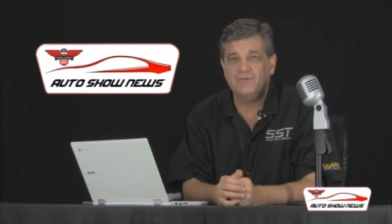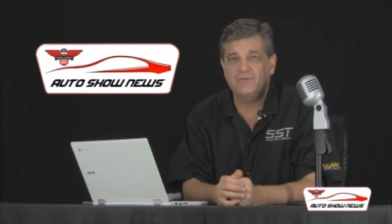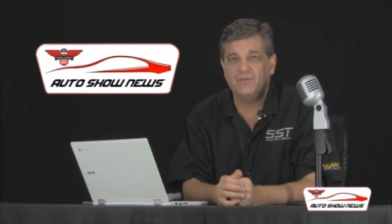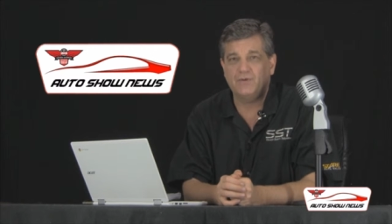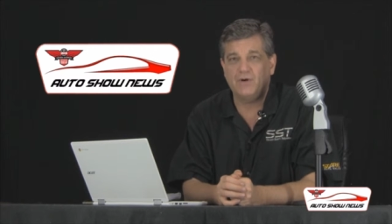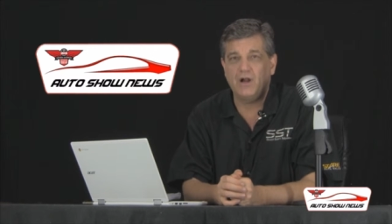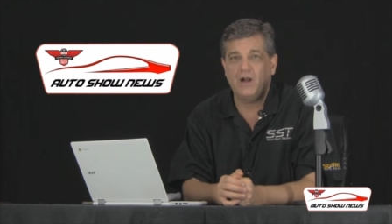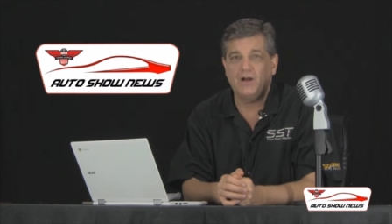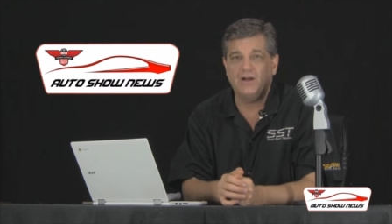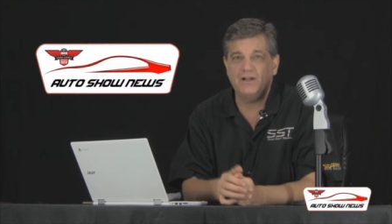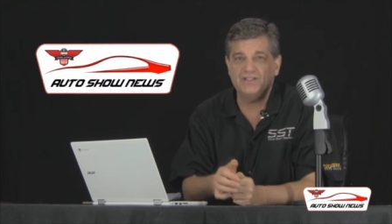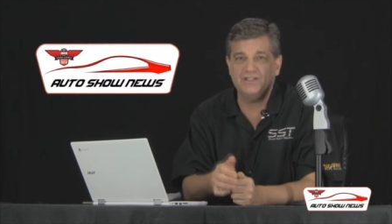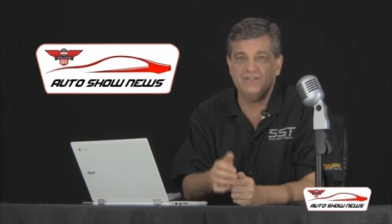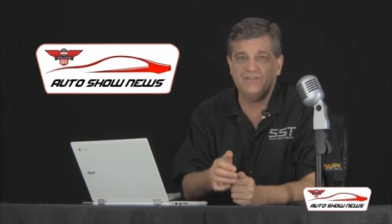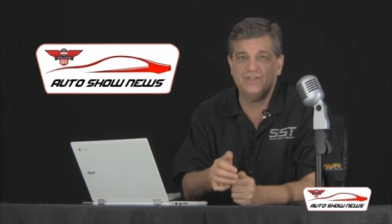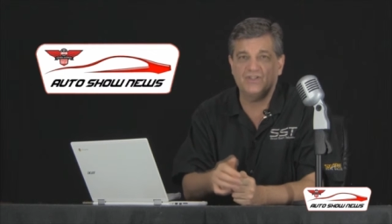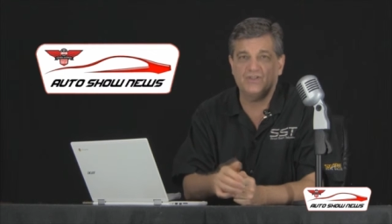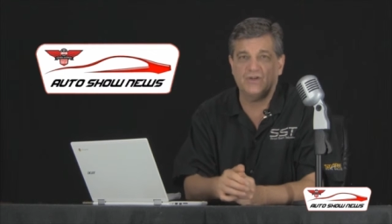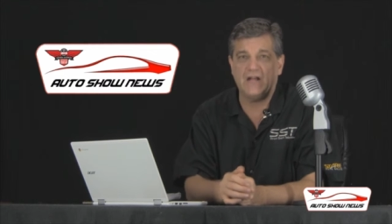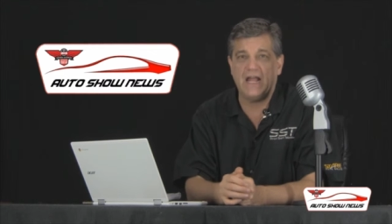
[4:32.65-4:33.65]
and Ferraris
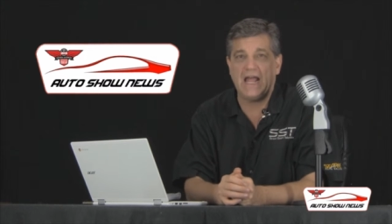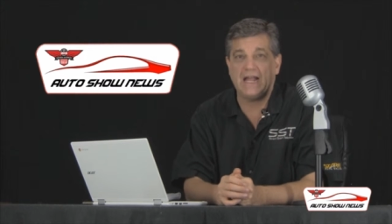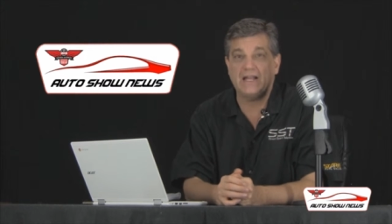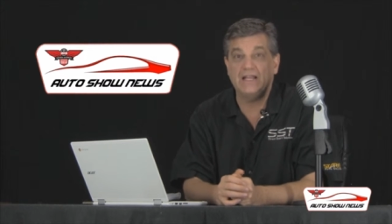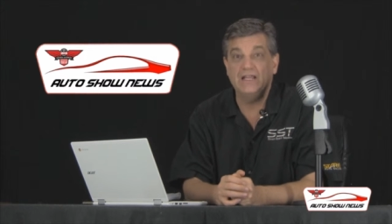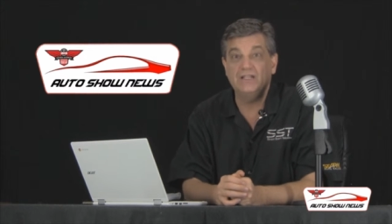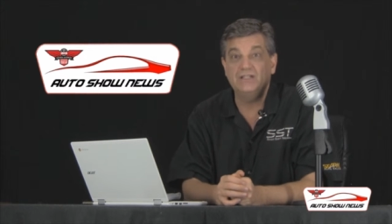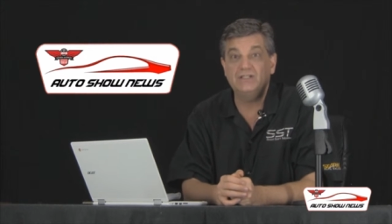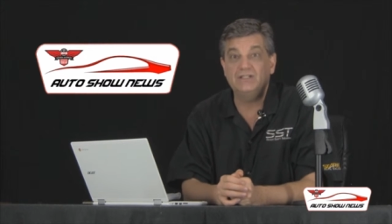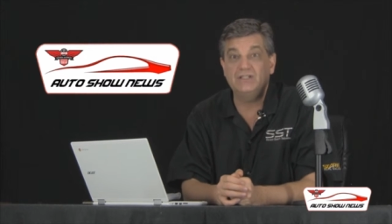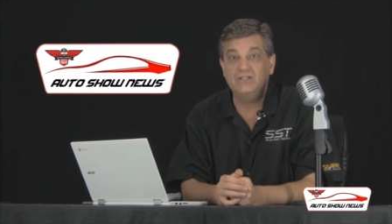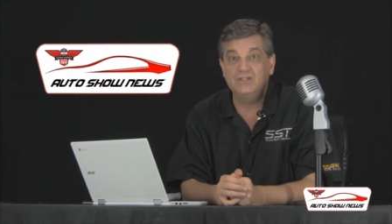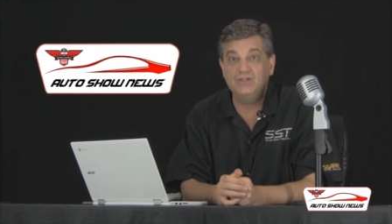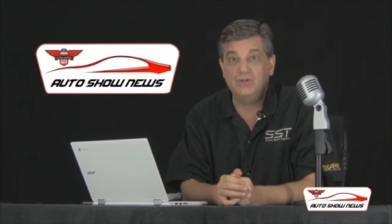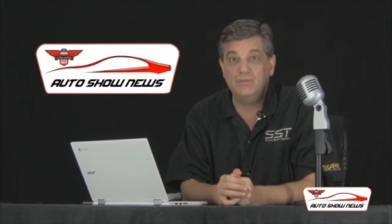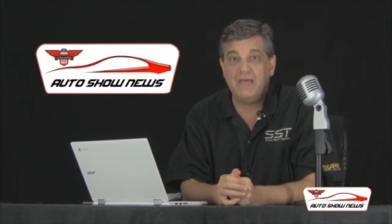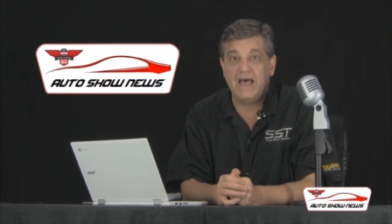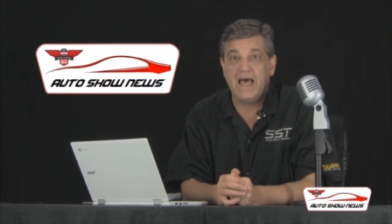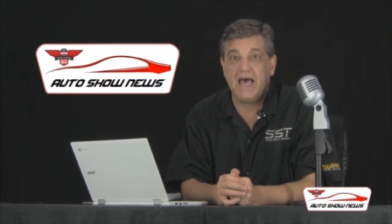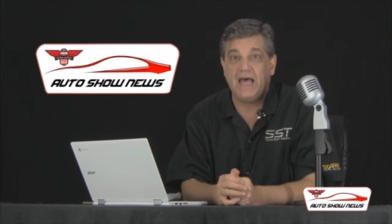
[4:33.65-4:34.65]
at the track to
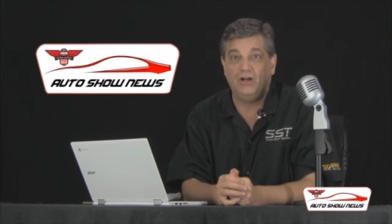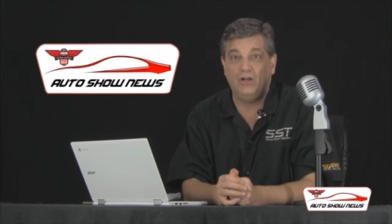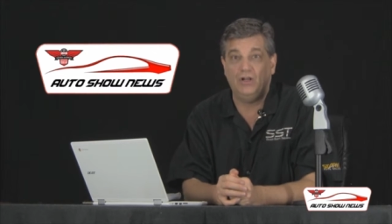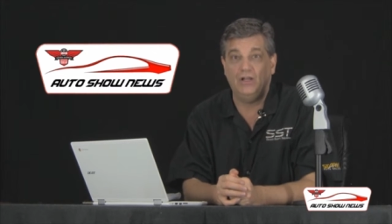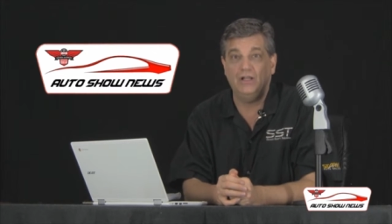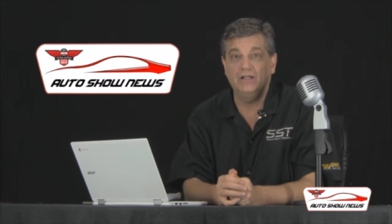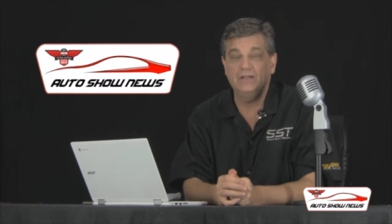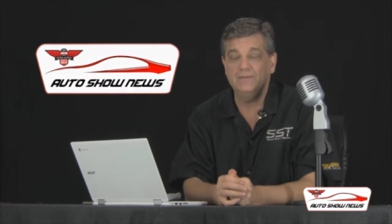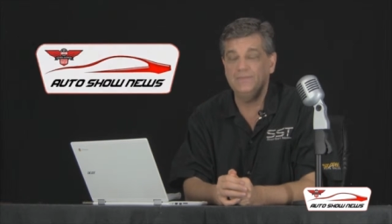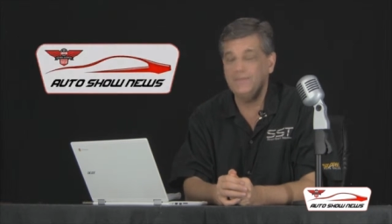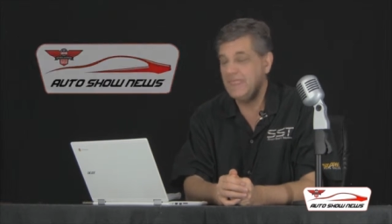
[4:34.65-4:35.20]
do battle.